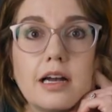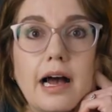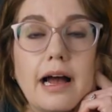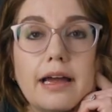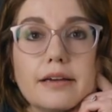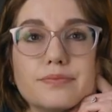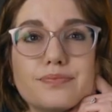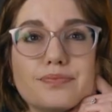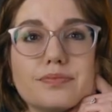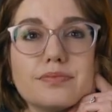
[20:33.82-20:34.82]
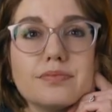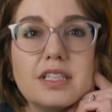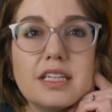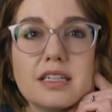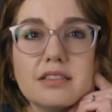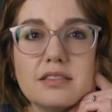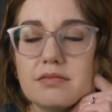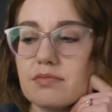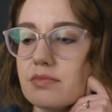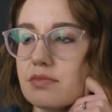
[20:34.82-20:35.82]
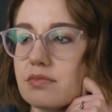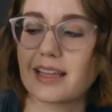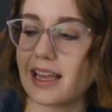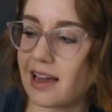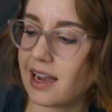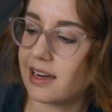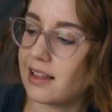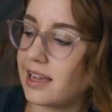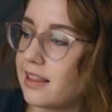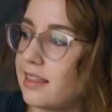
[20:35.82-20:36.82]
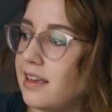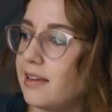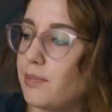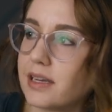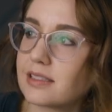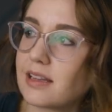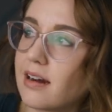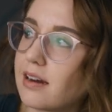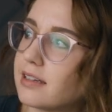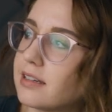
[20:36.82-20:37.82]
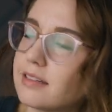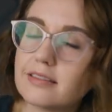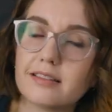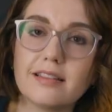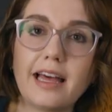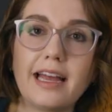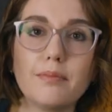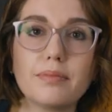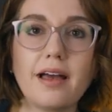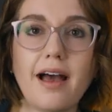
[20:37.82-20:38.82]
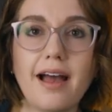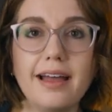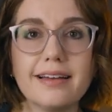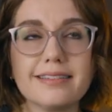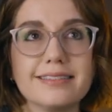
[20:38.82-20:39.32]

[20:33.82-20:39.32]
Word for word: guy, you know? Like kind of like the Pixar lamp guy.